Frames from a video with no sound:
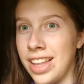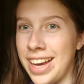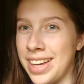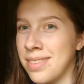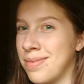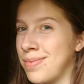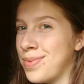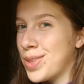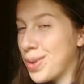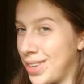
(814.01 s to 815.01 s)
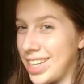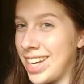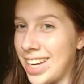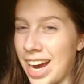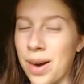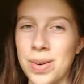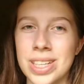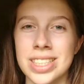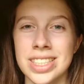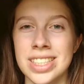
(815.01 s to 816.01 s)
like 28
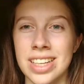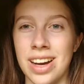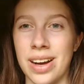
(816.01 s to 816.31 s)
hours,